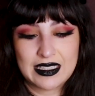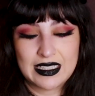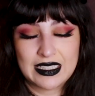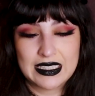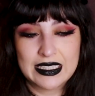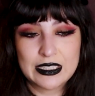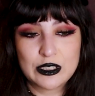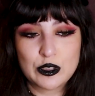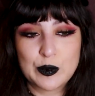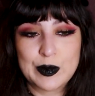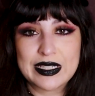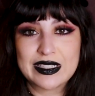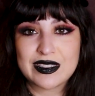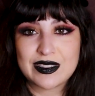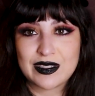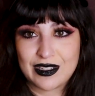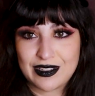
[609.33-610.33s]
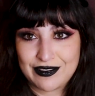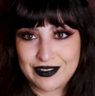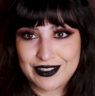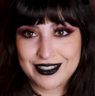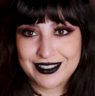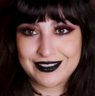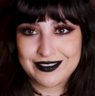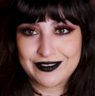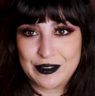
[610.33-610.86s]
a little bit
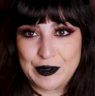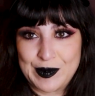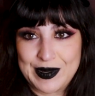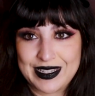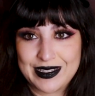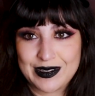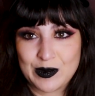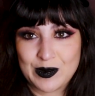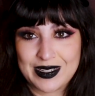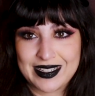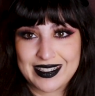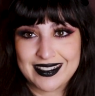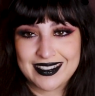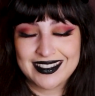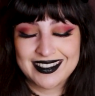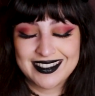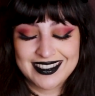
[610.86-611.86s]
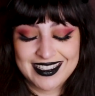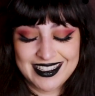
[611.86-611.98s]
softer for me, okay?